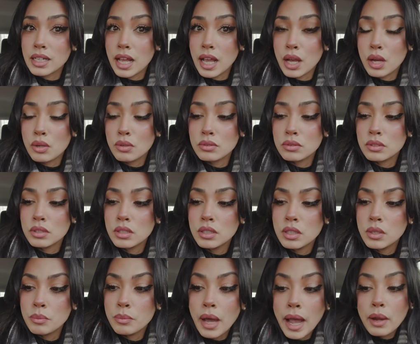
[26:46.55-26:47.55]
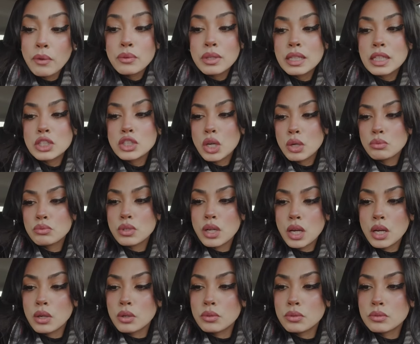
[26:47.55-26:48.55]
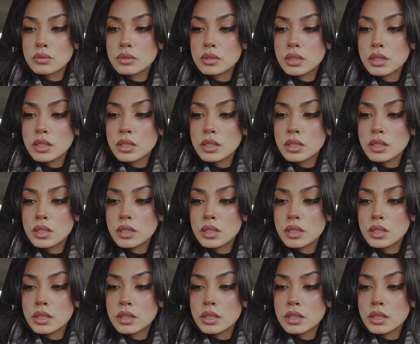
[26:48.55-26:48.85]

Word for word: down. But I really don't know.